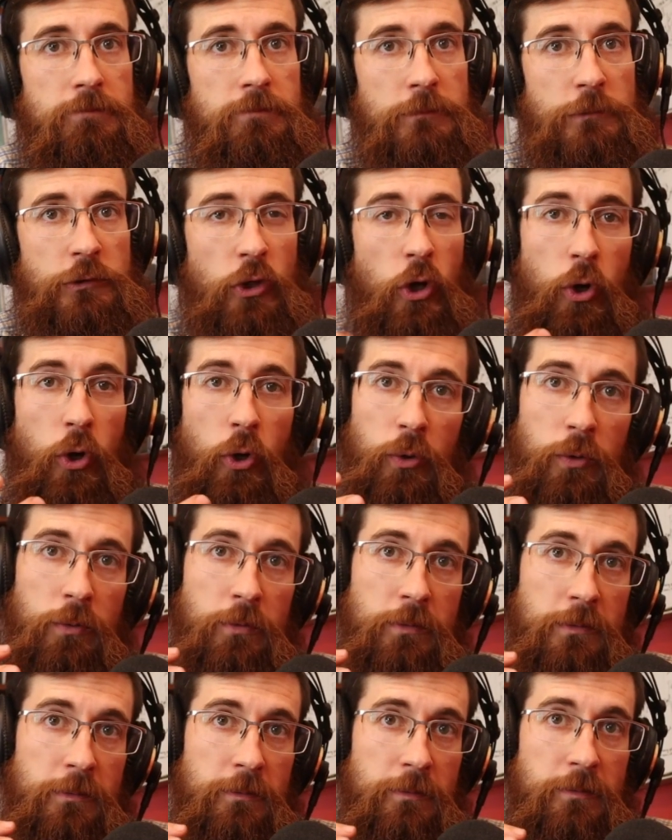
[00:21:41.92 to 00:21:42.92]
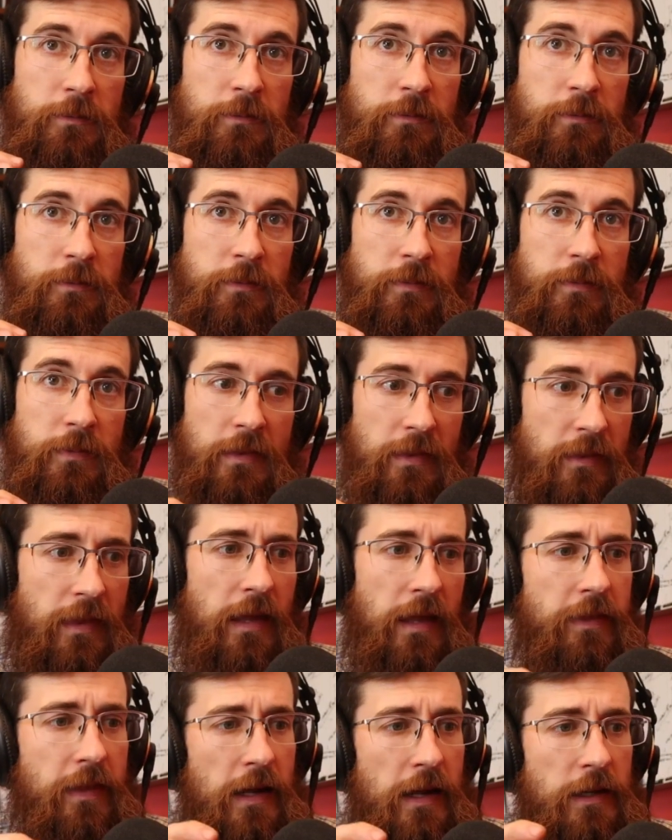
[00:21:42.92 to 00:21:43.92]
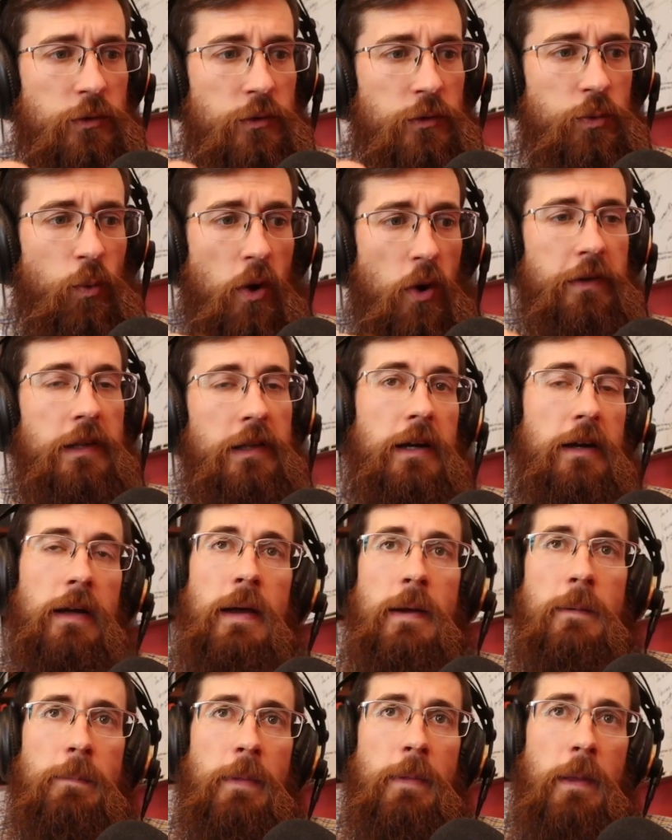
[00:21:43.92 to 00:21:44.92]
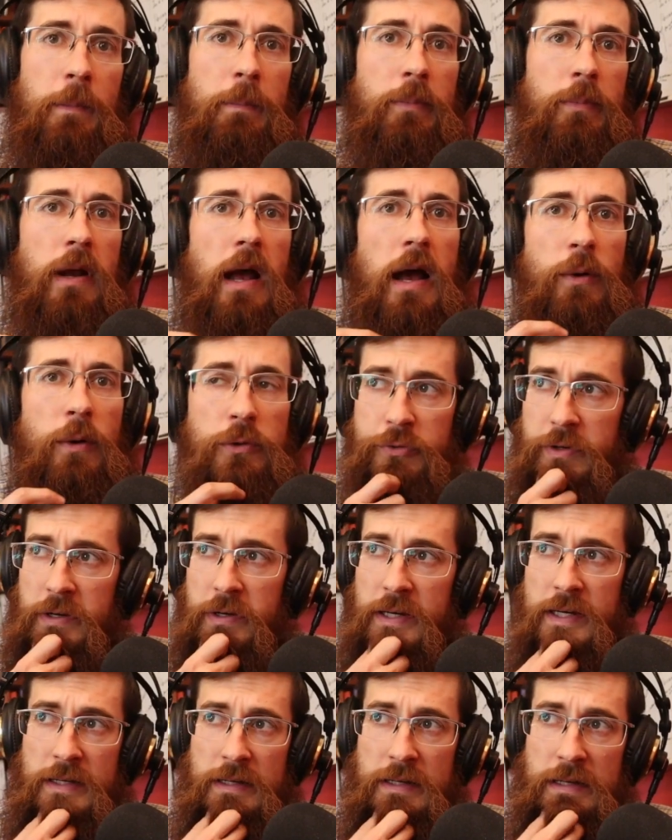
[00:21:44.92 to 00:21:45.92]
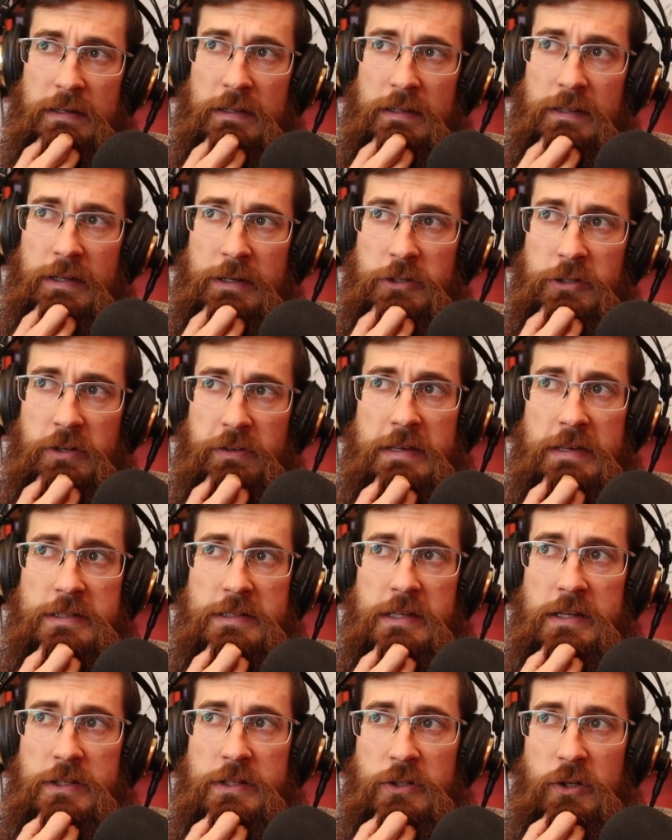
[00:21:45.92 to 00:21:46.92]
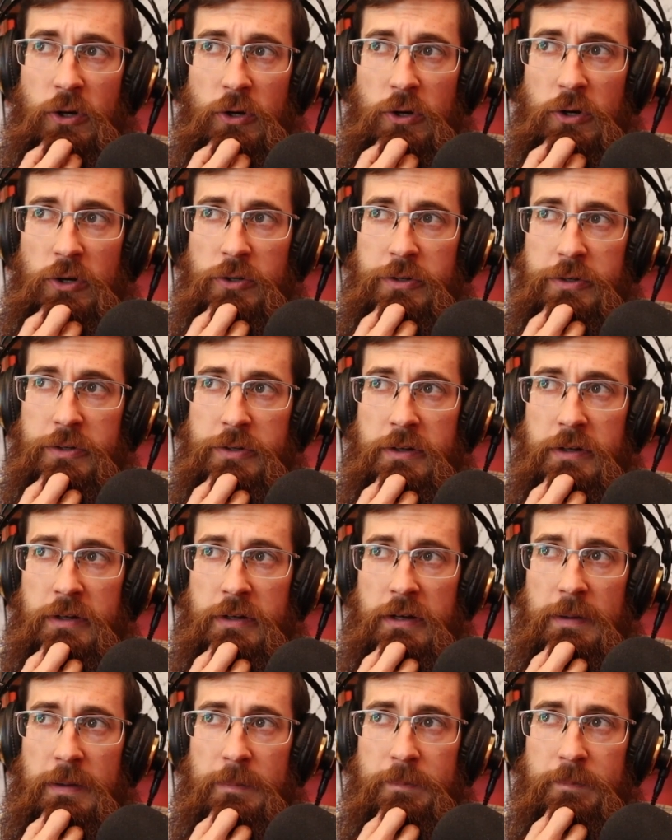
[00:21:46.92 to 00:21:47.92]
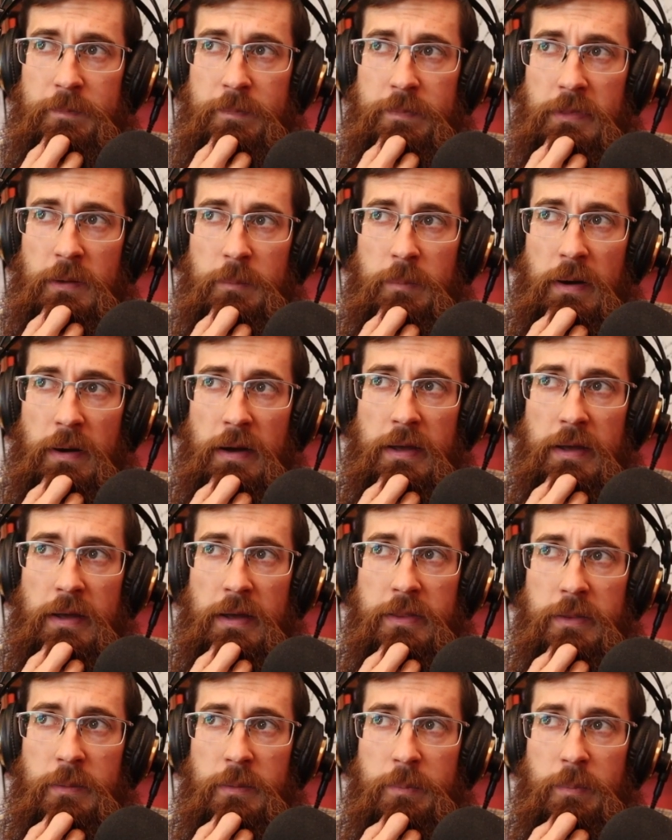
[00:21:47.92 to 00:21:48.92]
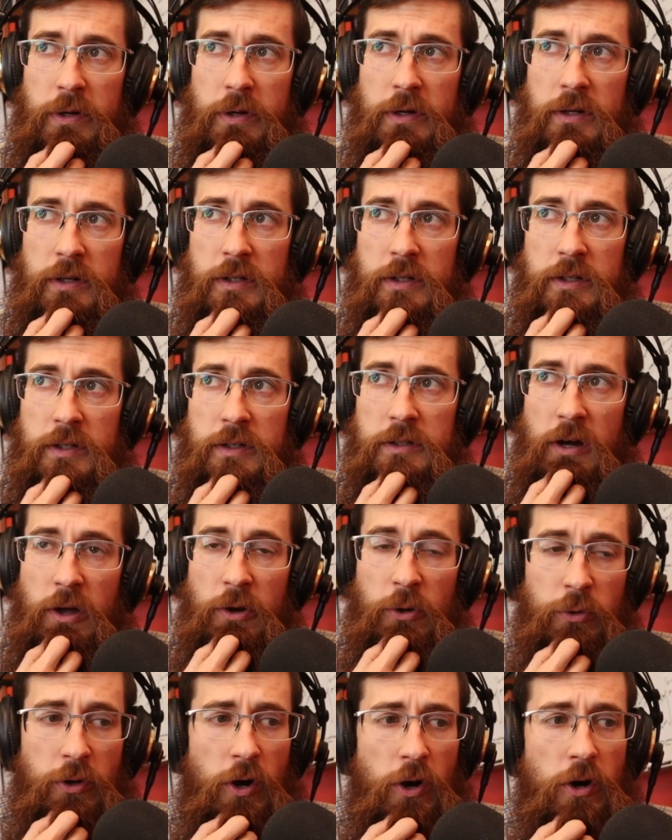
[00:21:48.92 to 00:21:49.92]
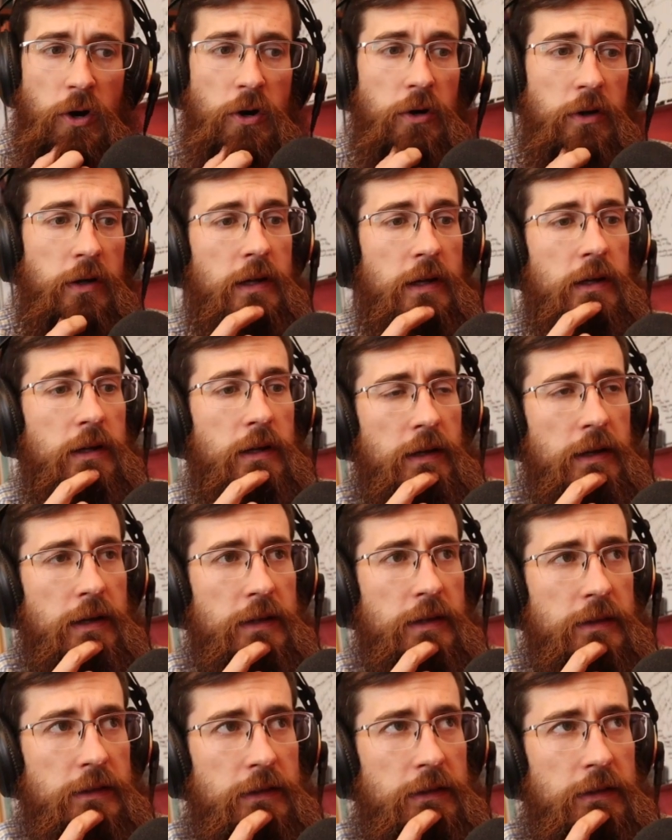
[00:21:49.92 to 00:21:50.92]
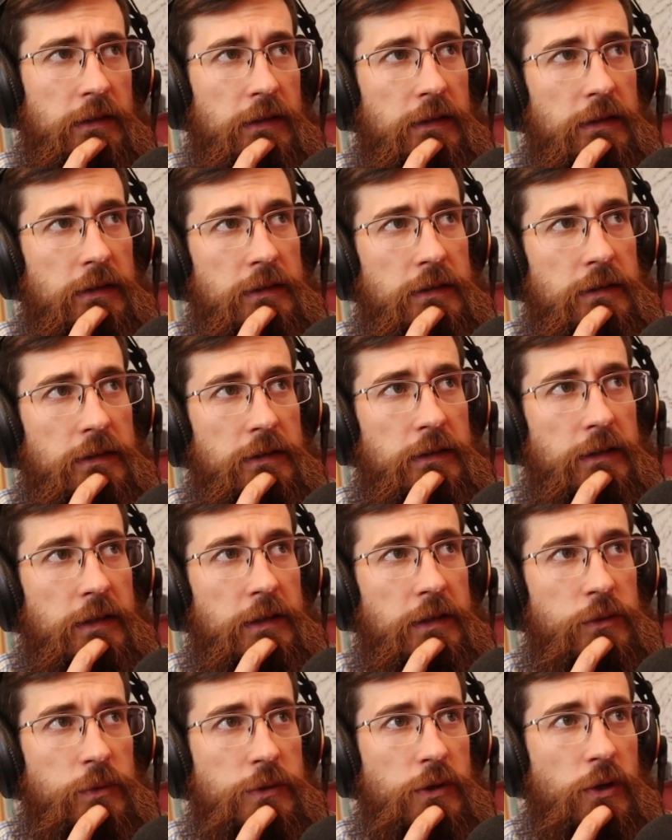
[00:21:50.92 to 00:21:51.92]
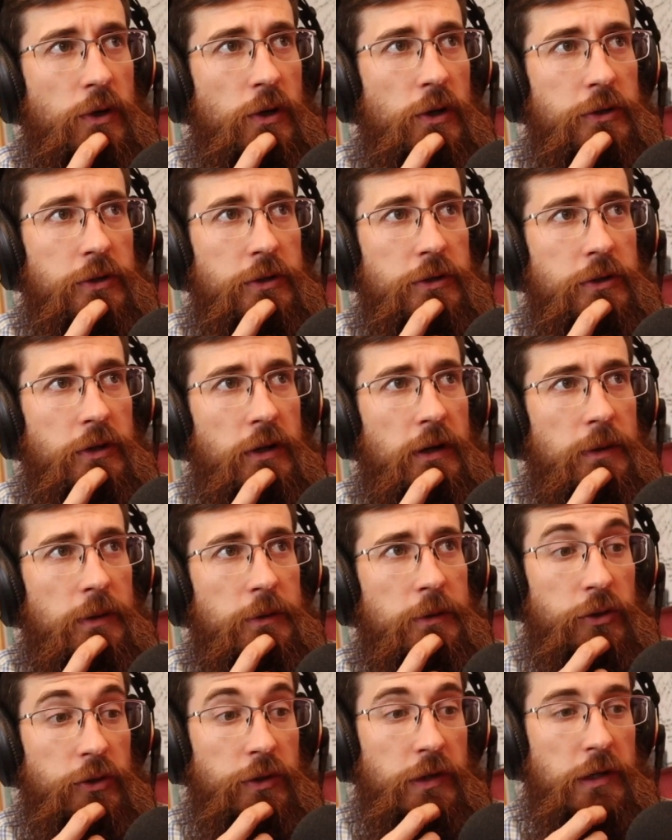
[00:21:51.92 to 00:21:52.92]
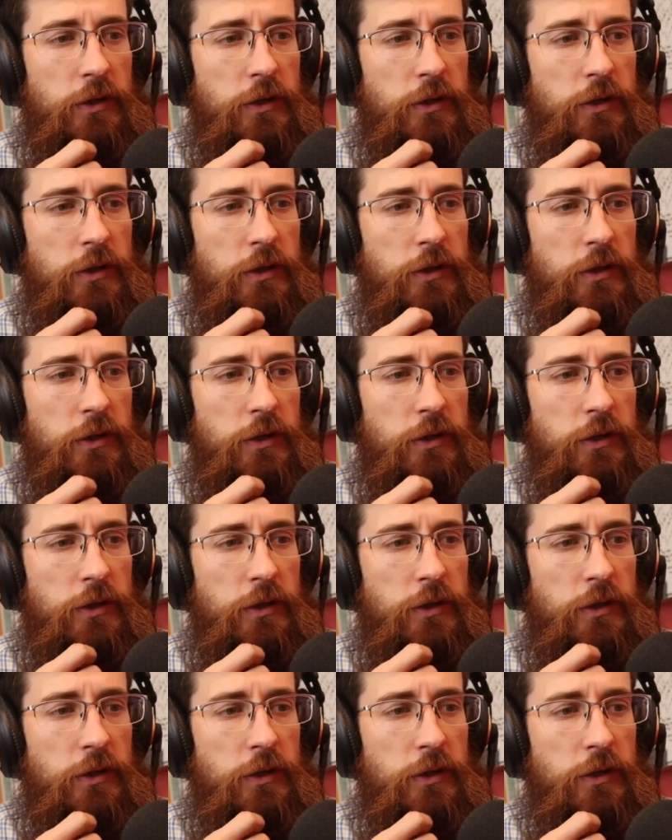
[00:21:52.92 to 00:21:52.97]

so that's woven in there. I was reading a collection of essays called by the poet Donald Hall, and the collection was called "String